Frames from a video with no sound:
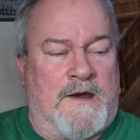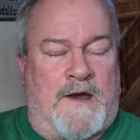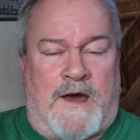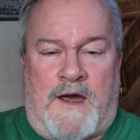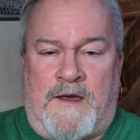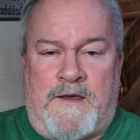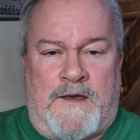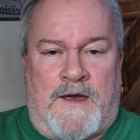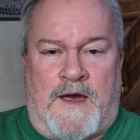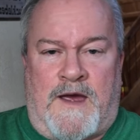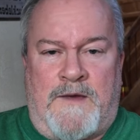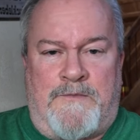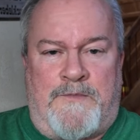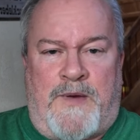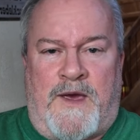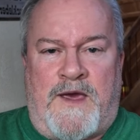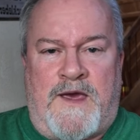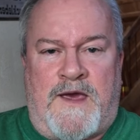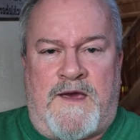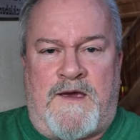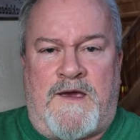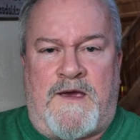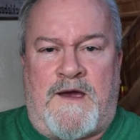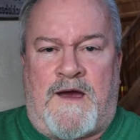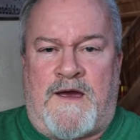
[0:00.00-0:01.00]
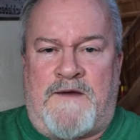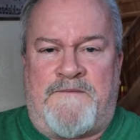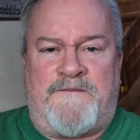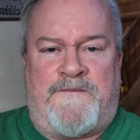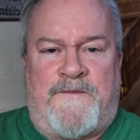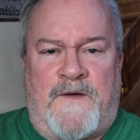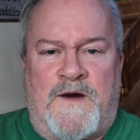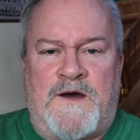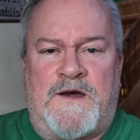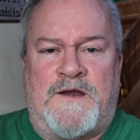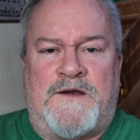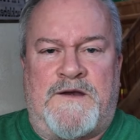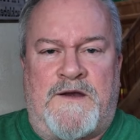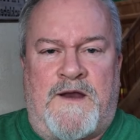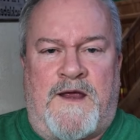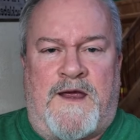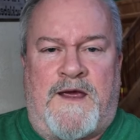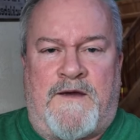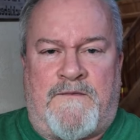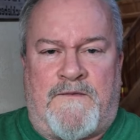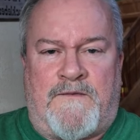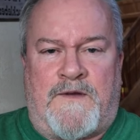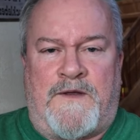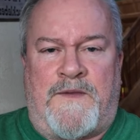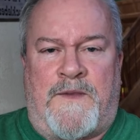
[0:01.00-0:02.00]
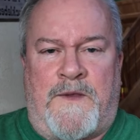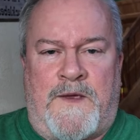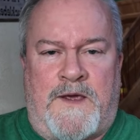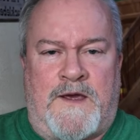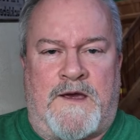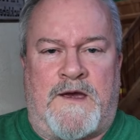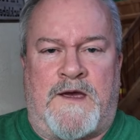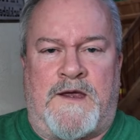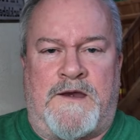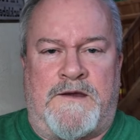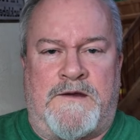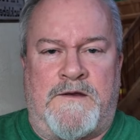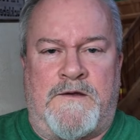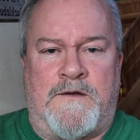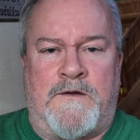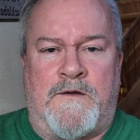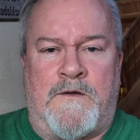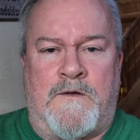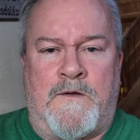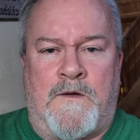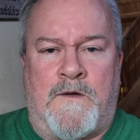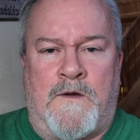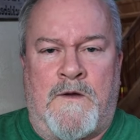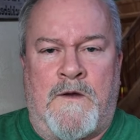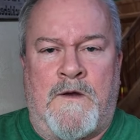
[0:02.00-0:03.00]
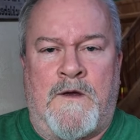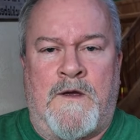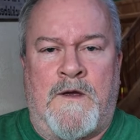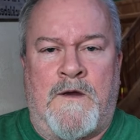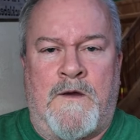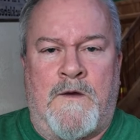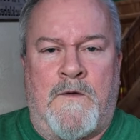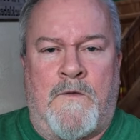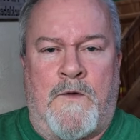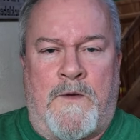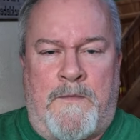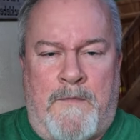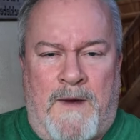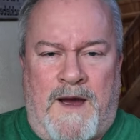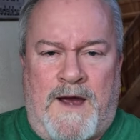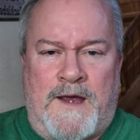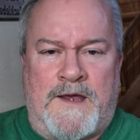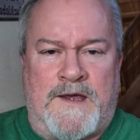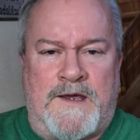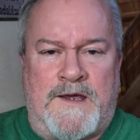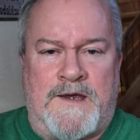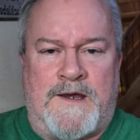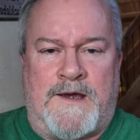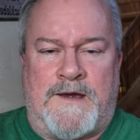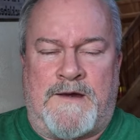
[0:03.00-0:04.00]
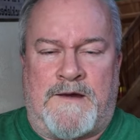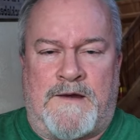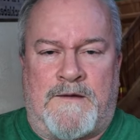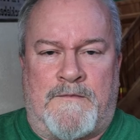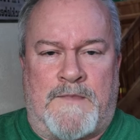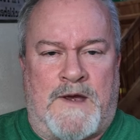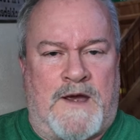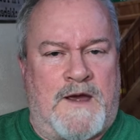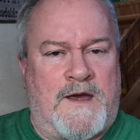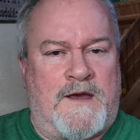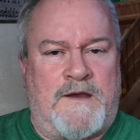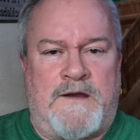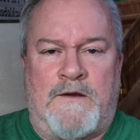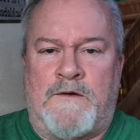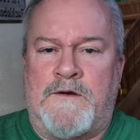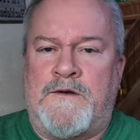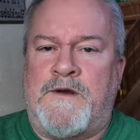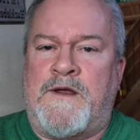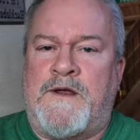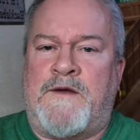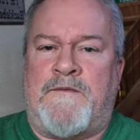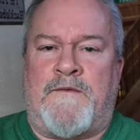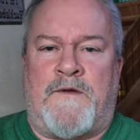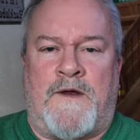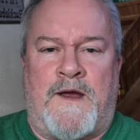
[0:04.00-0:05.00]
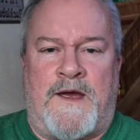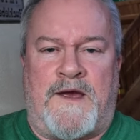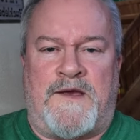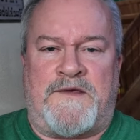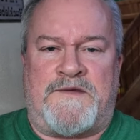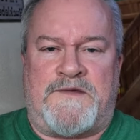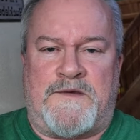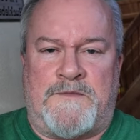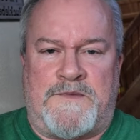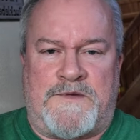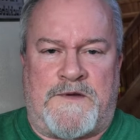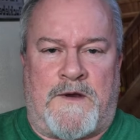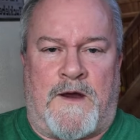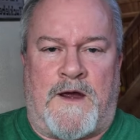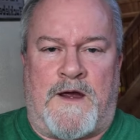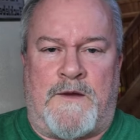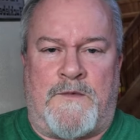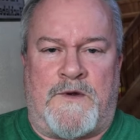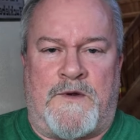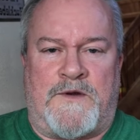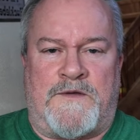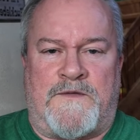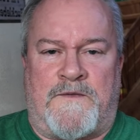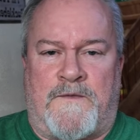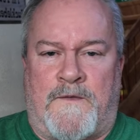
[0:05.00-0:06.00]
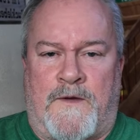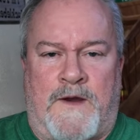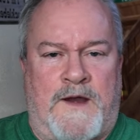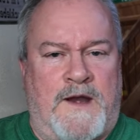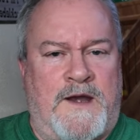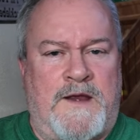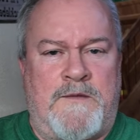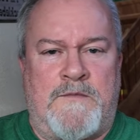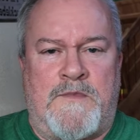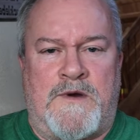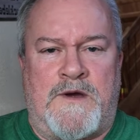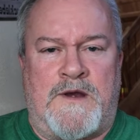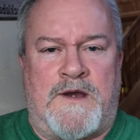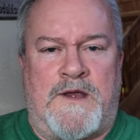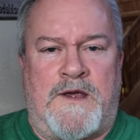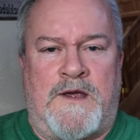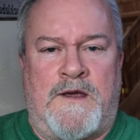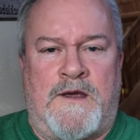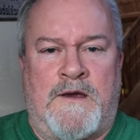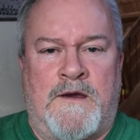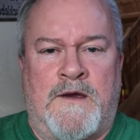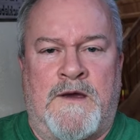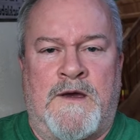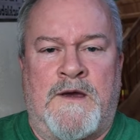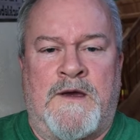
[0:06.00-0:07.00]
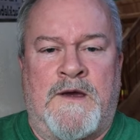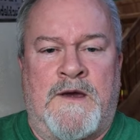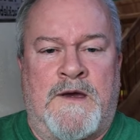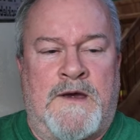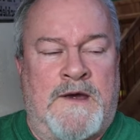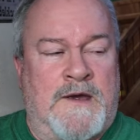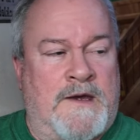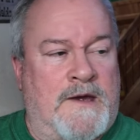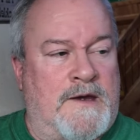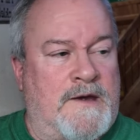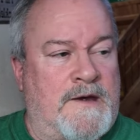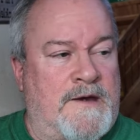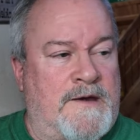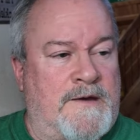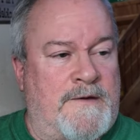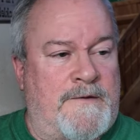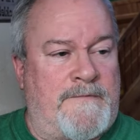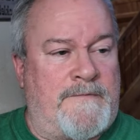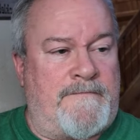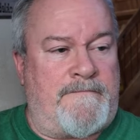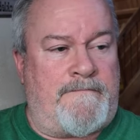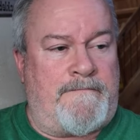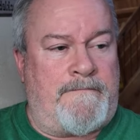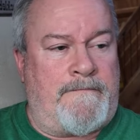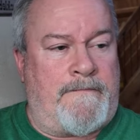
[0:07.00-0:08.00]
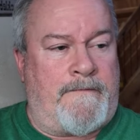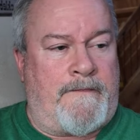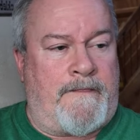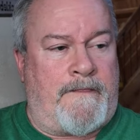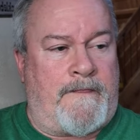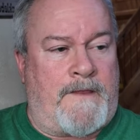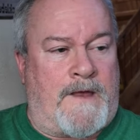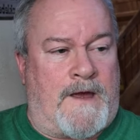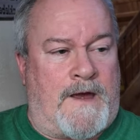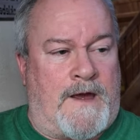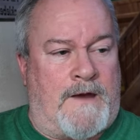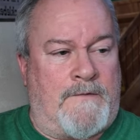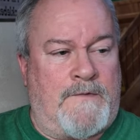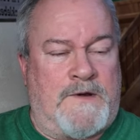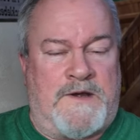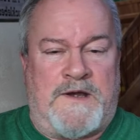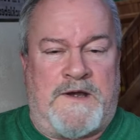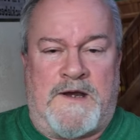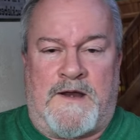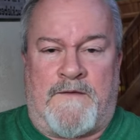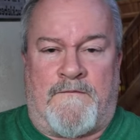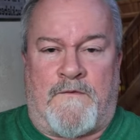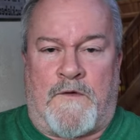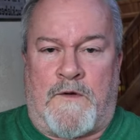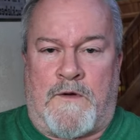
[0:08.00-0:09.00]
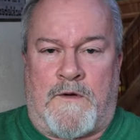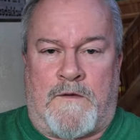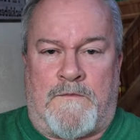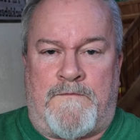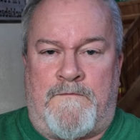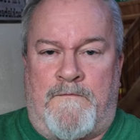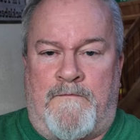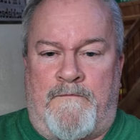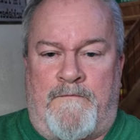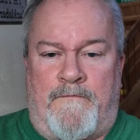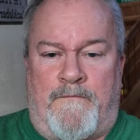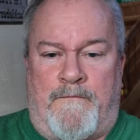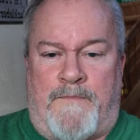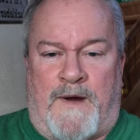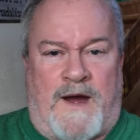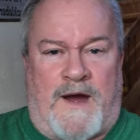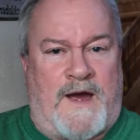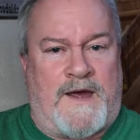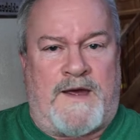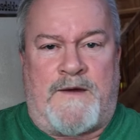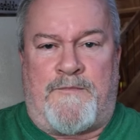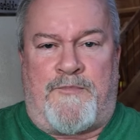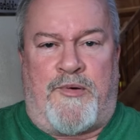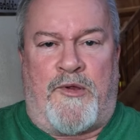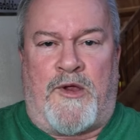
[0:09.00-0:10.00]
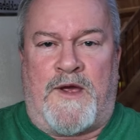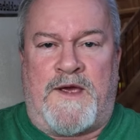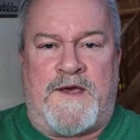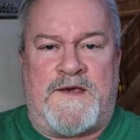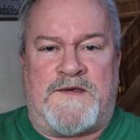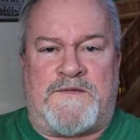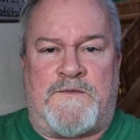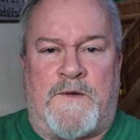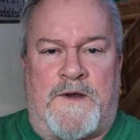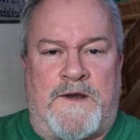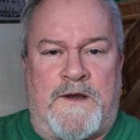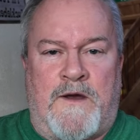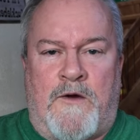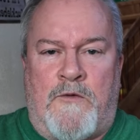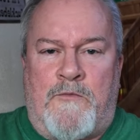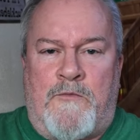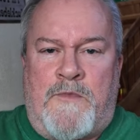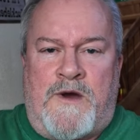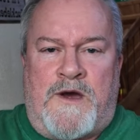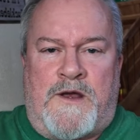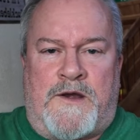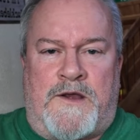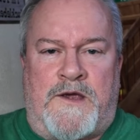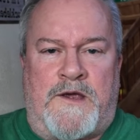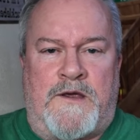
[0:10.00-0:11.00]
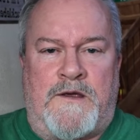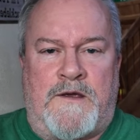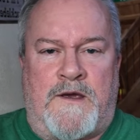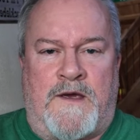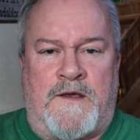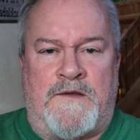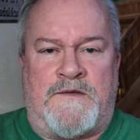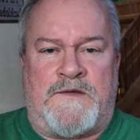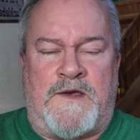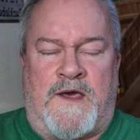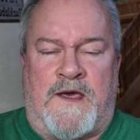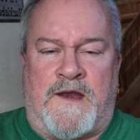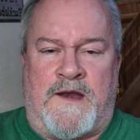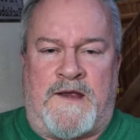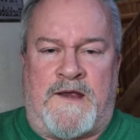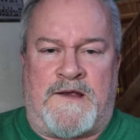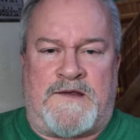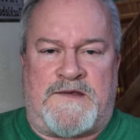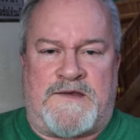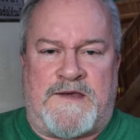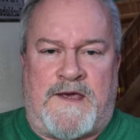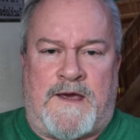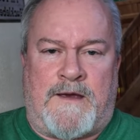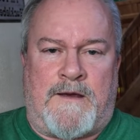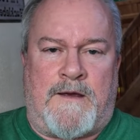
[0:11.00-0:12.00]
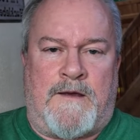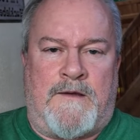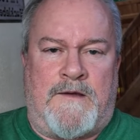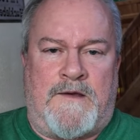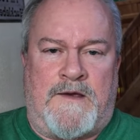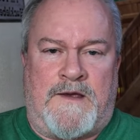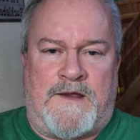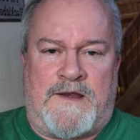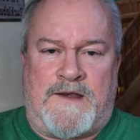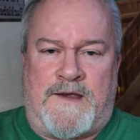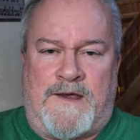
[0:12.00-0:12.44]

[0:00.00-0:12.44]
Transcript: I, I pay, I fund everything I do with my income. I don't ever ask subscribers for any money. Uh, I would never buy a place with no money and, and expect,